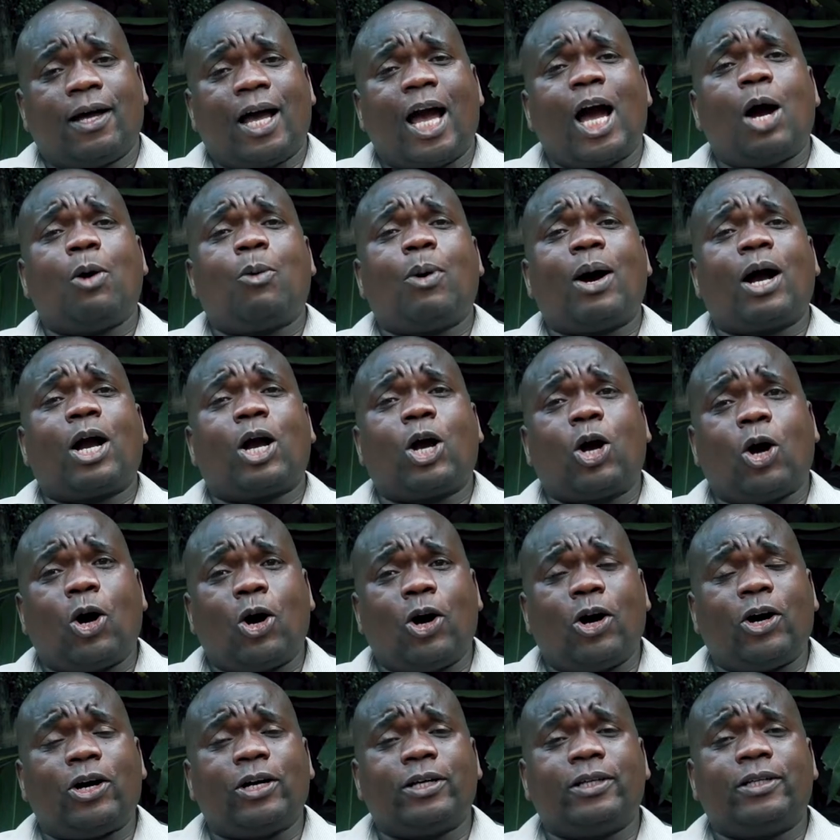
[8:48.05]
Our
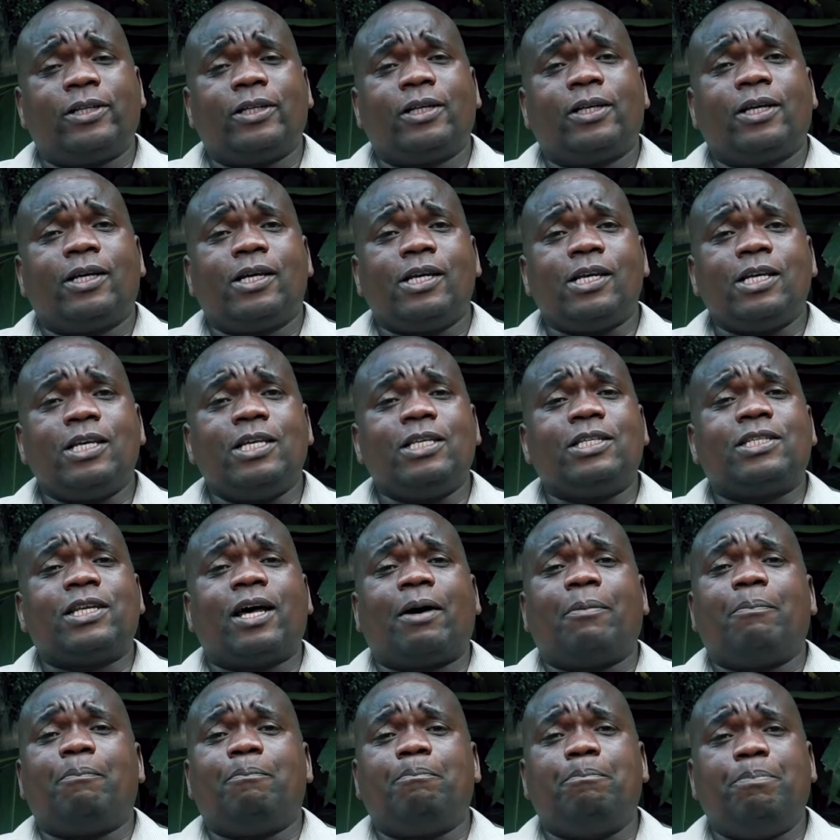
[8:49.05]
God is
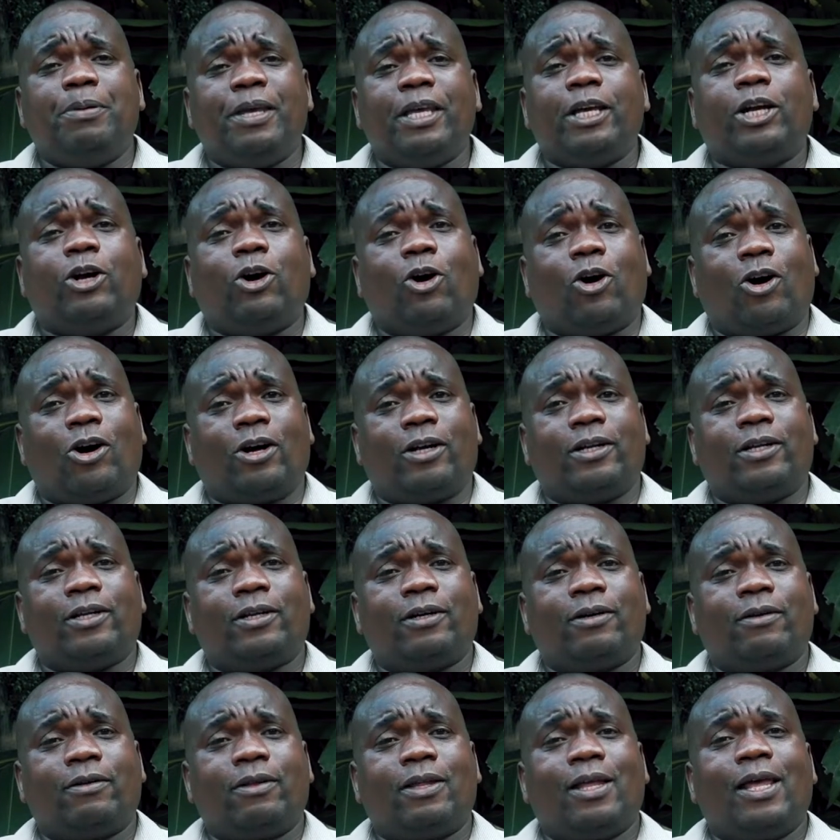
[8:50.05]
a big God.
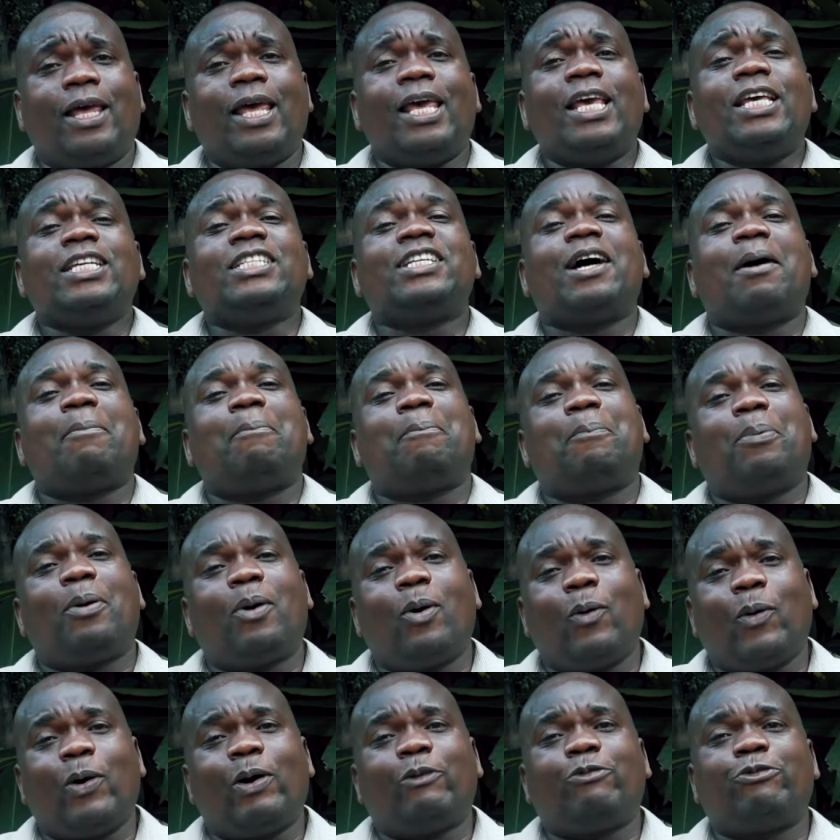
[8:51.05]
He's a
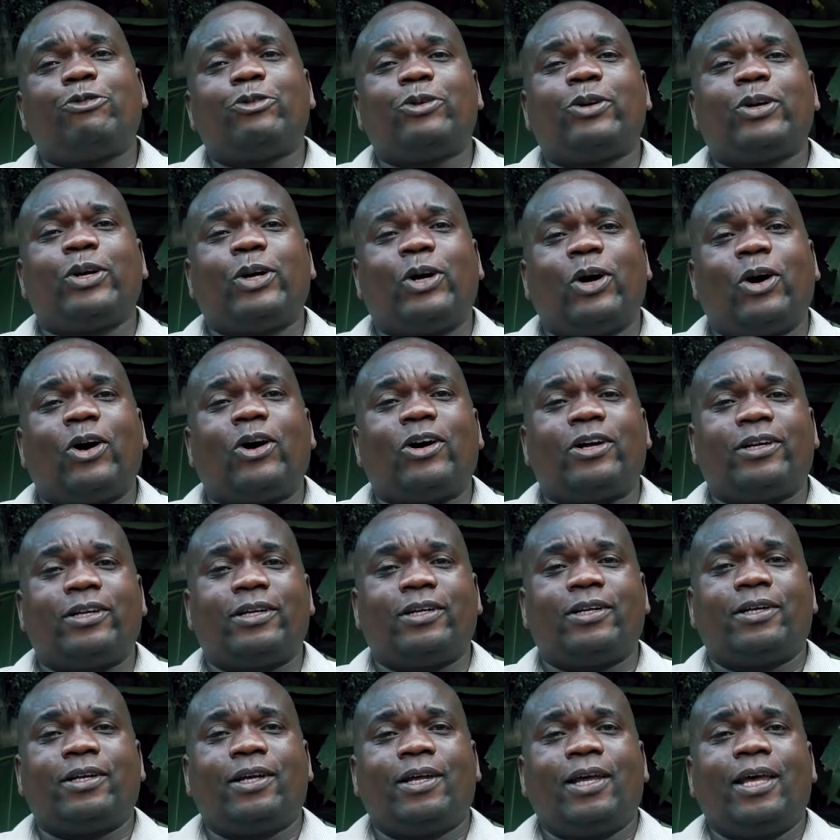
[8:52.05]
powerful God.
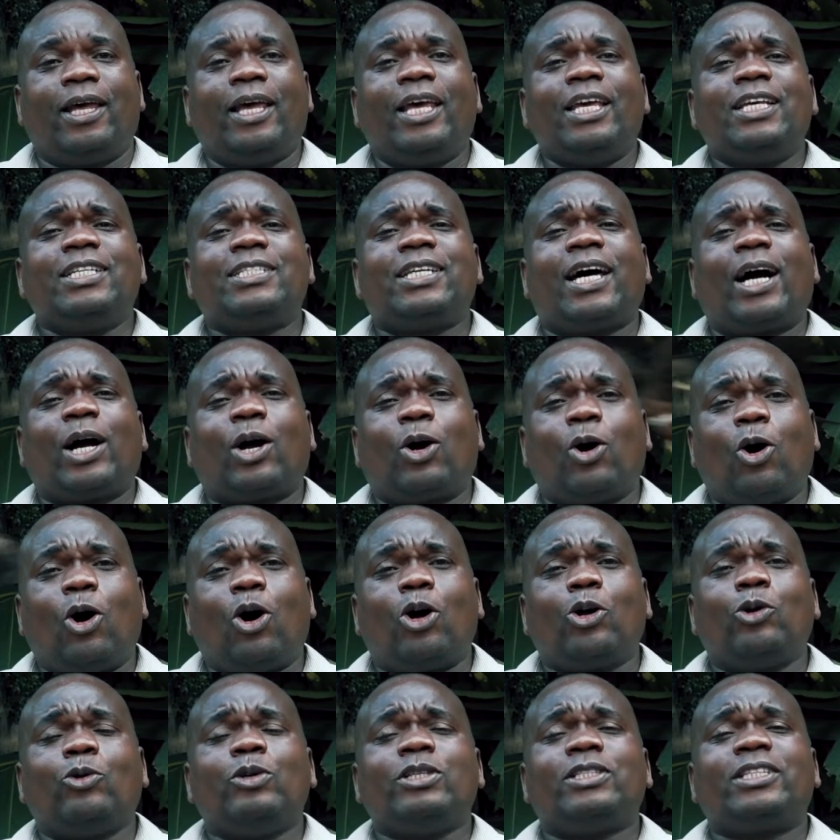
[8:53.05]
He's a
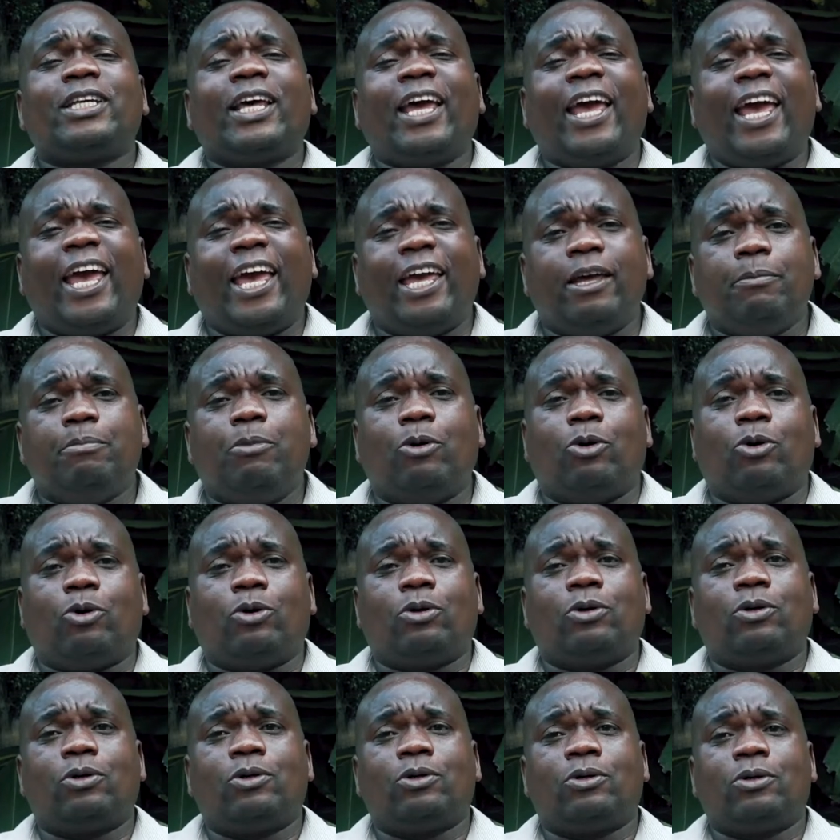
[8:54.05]
God who is able
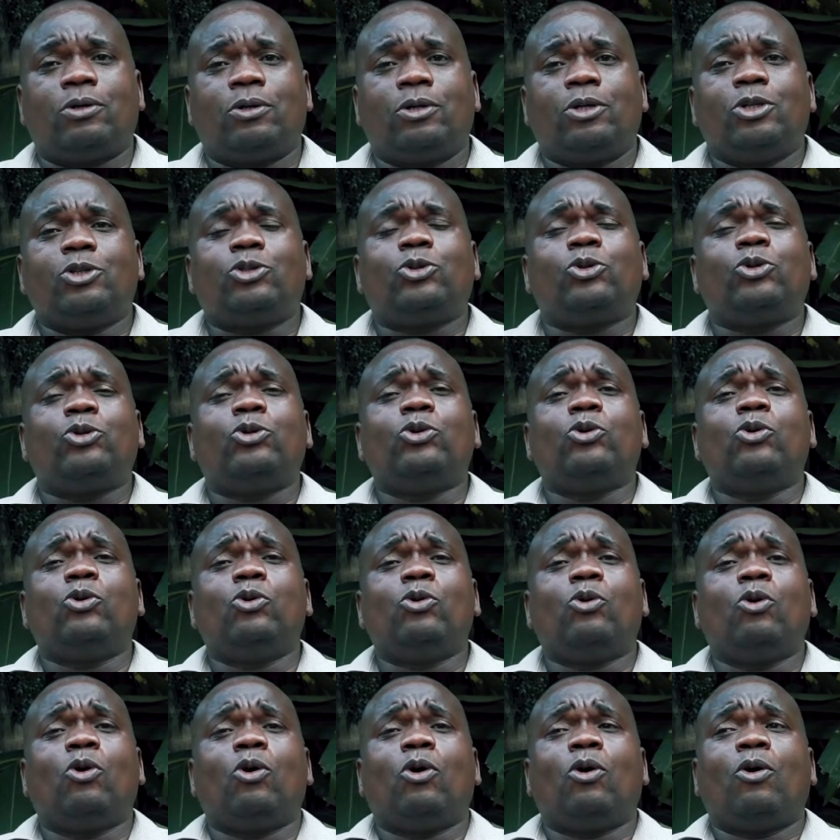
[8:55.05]
to
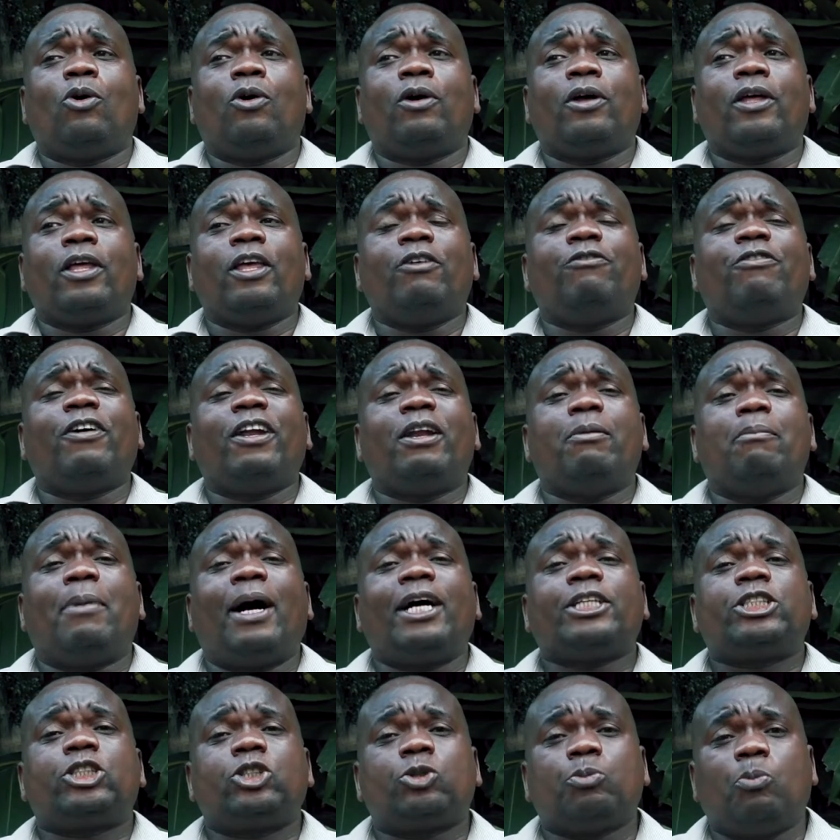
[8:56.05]
do even
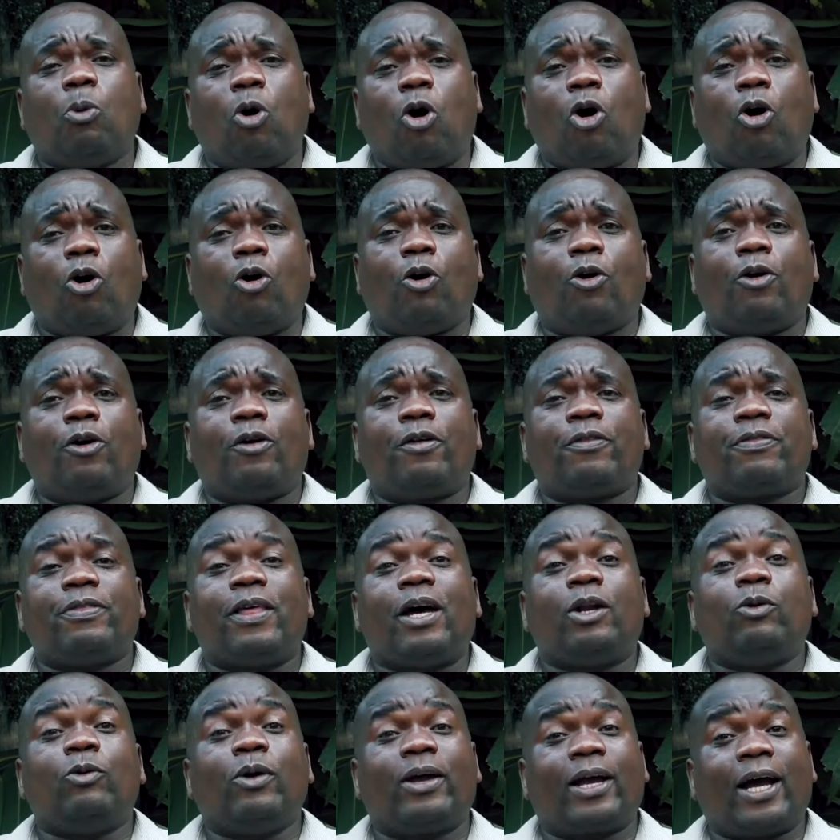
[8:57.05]
much more
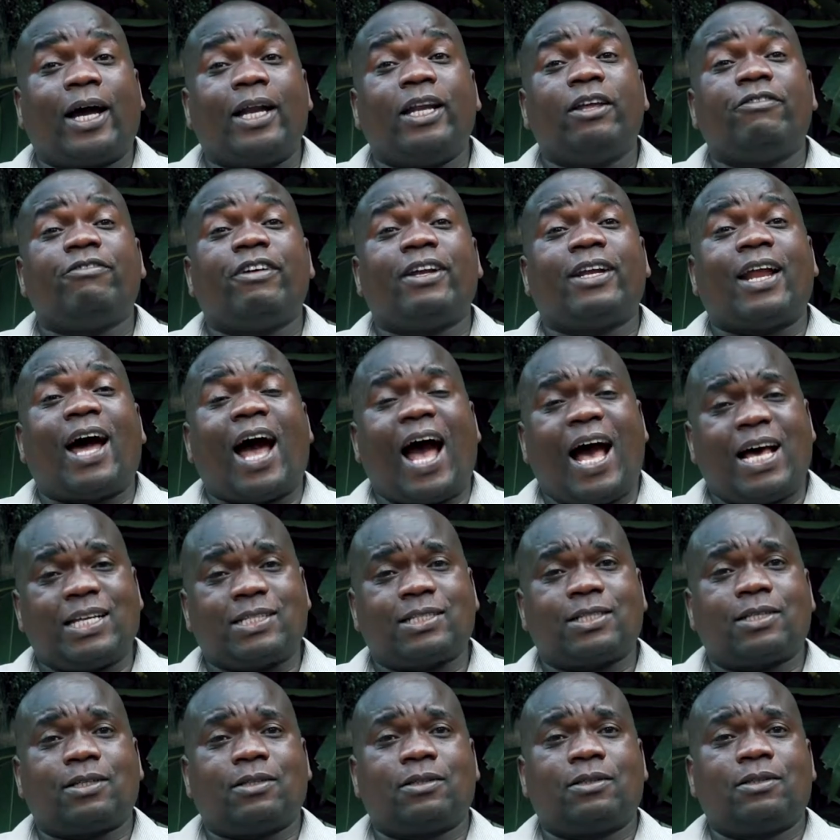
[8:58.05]
than we can even
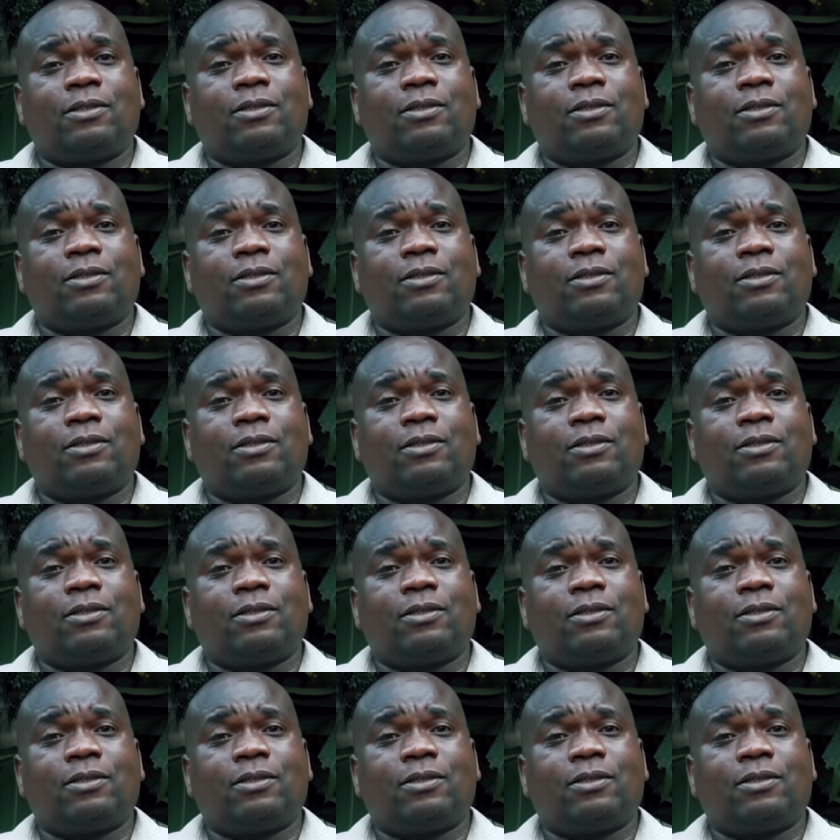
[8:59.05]
ask.